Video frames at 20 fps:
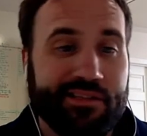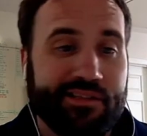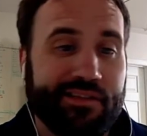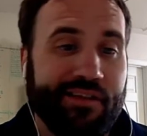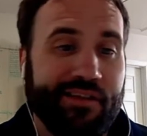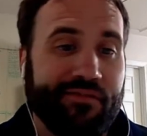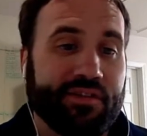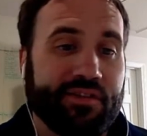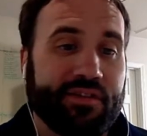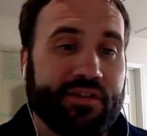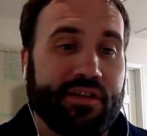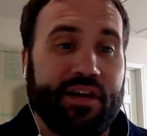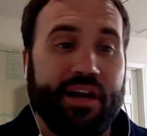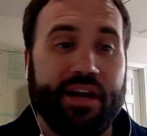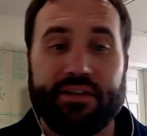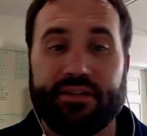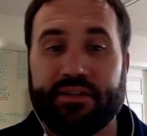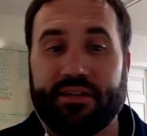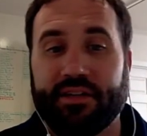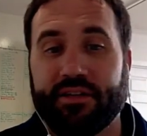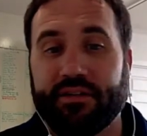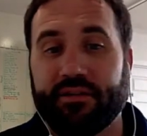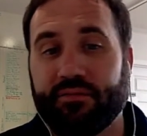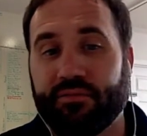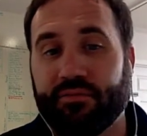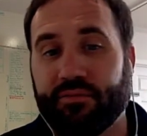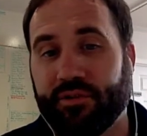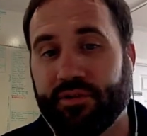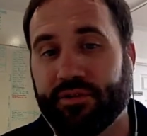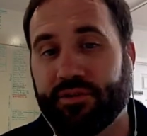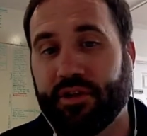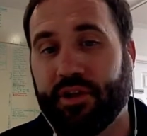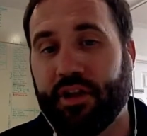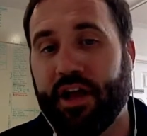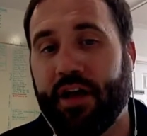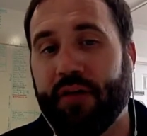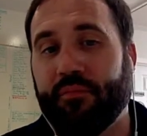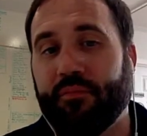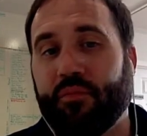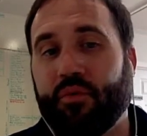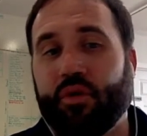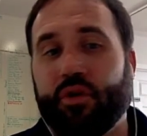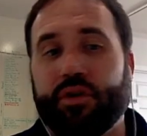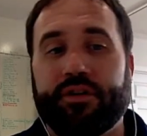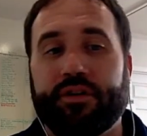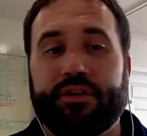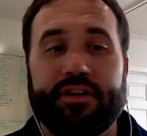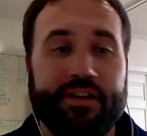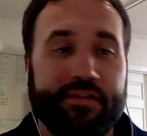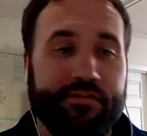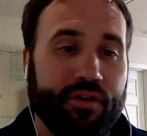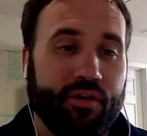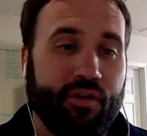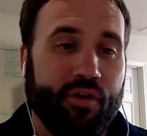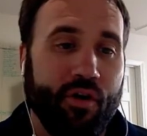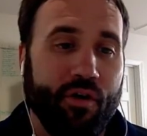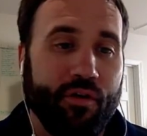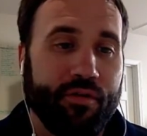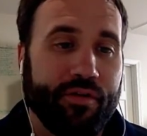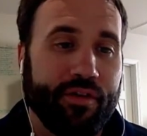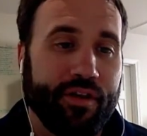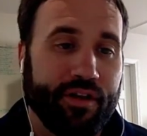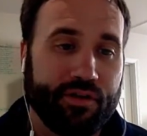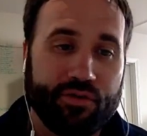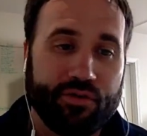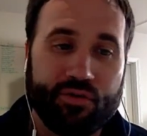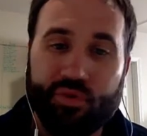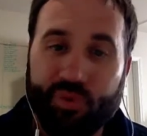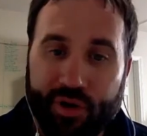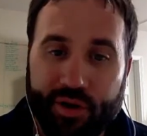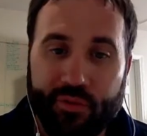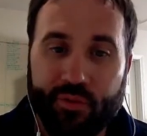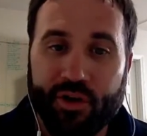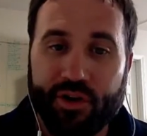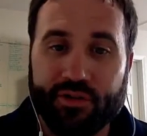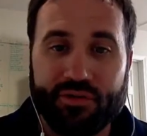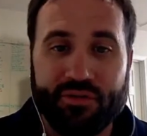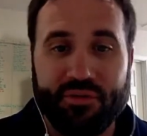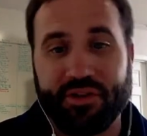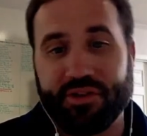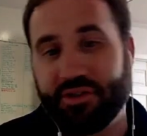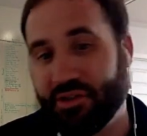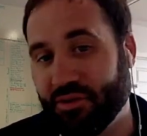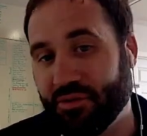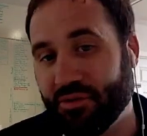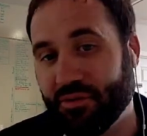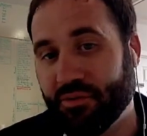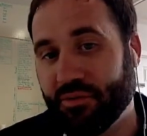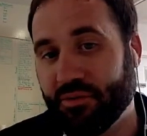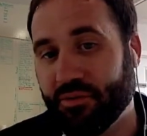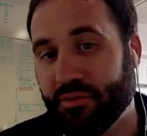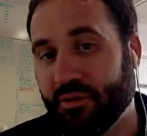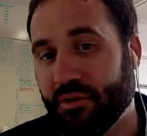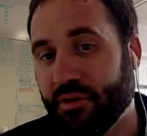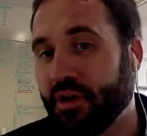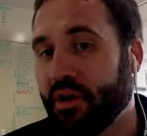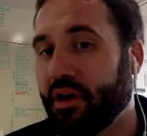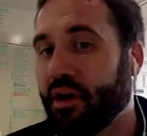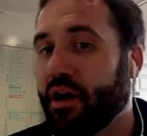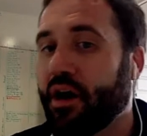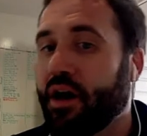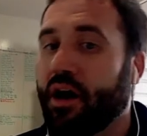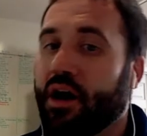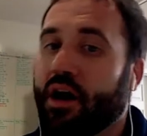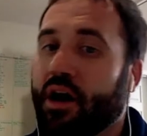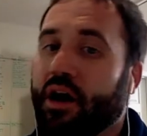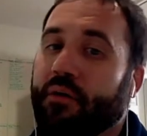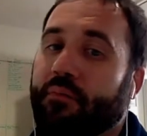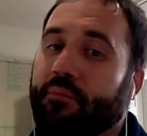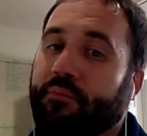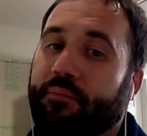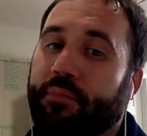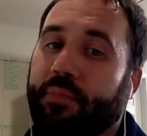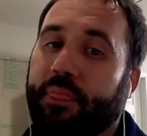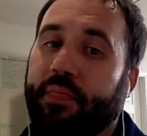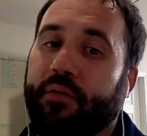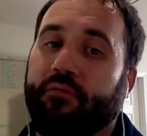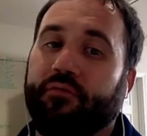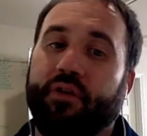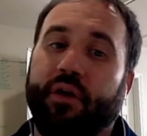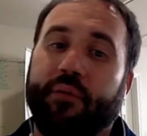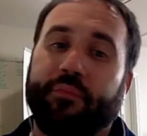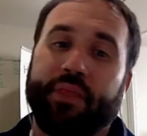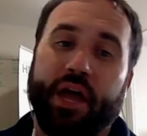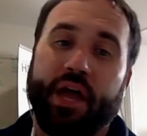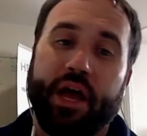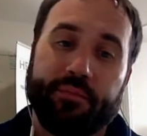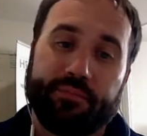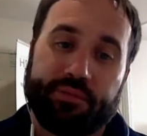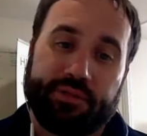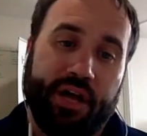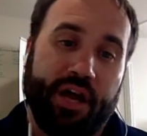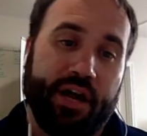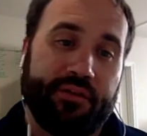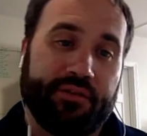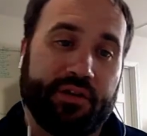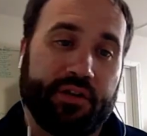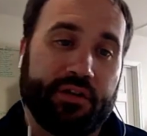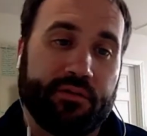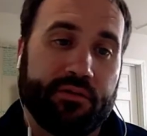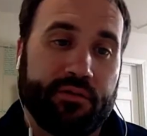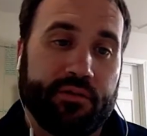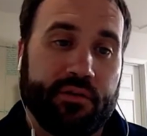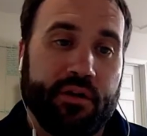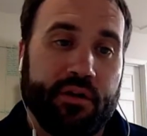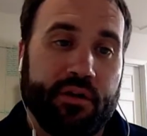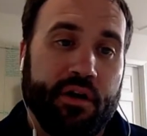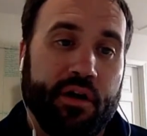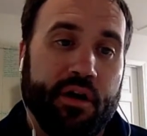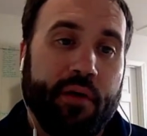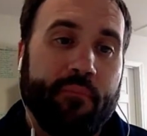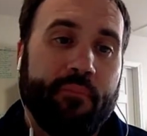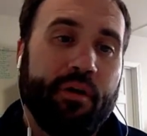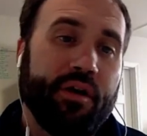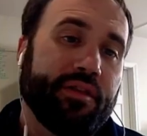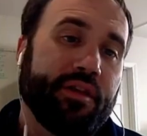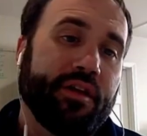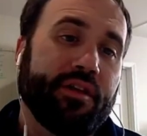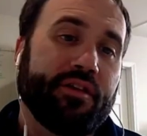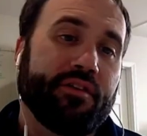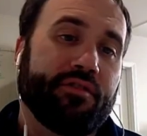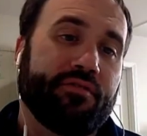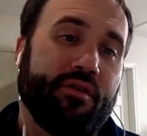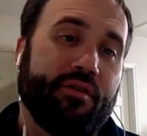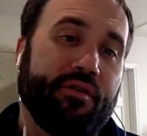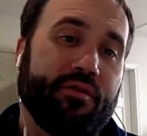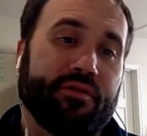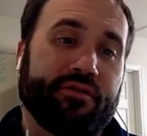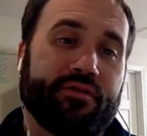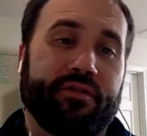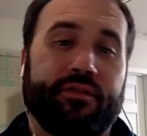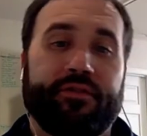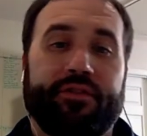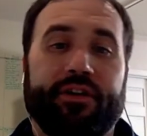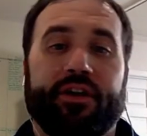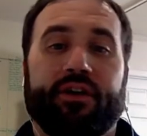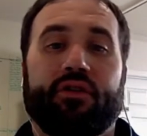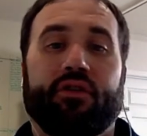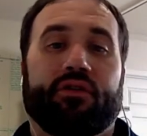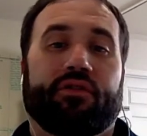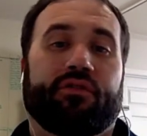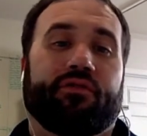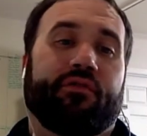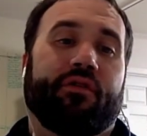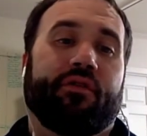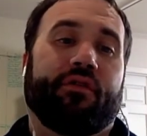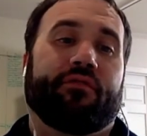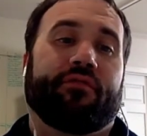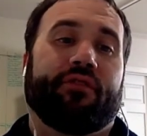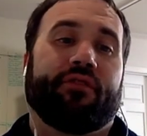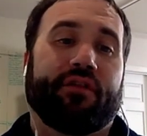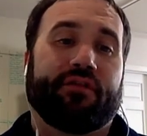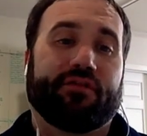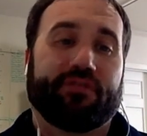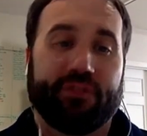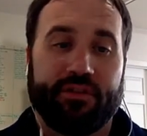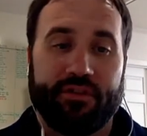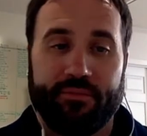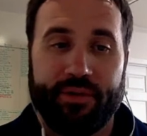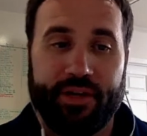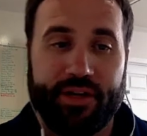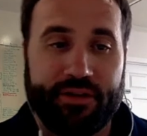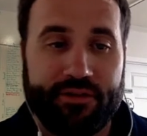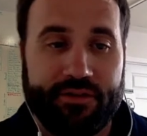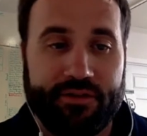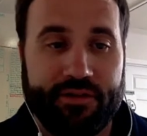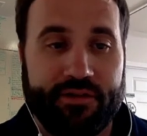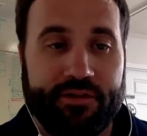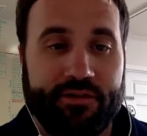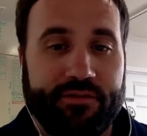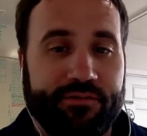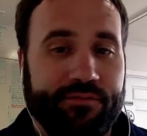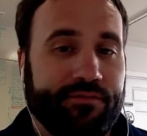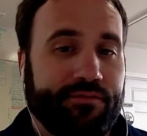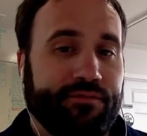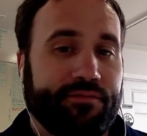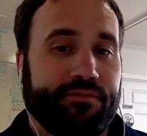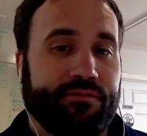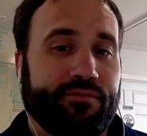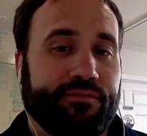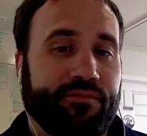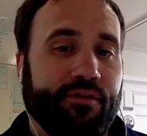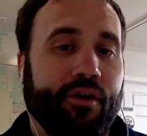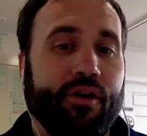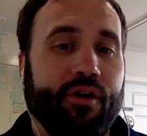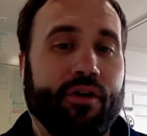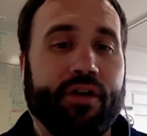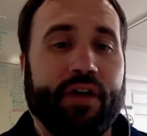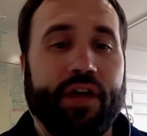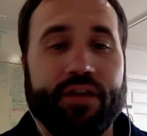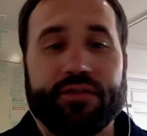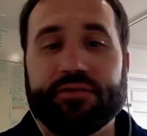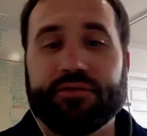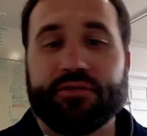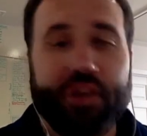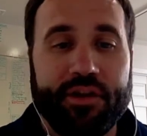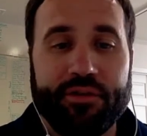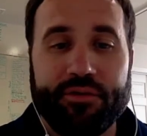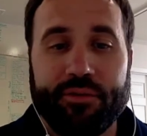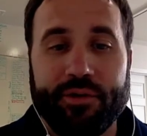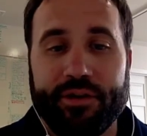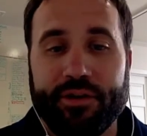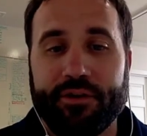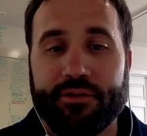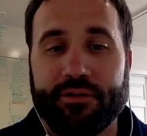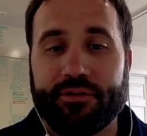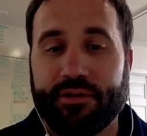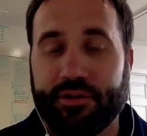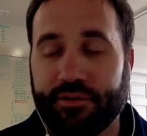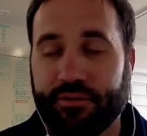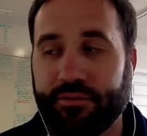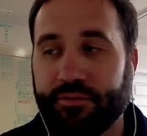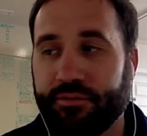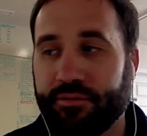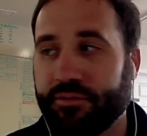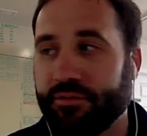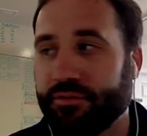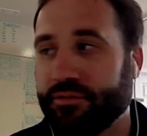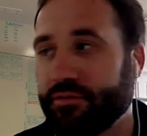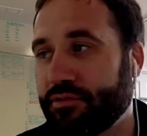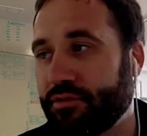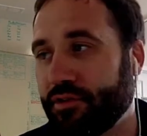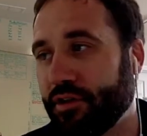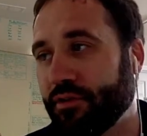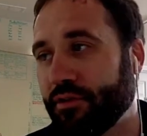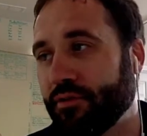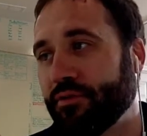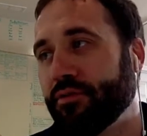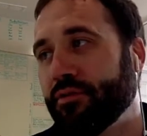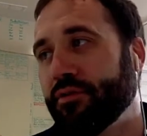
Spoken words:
17, 18 was a lot more difficult than 21, 22 from the hemp side of it. But then you throw this little thing called coronavirus in the mix and all guesses are out the window too. So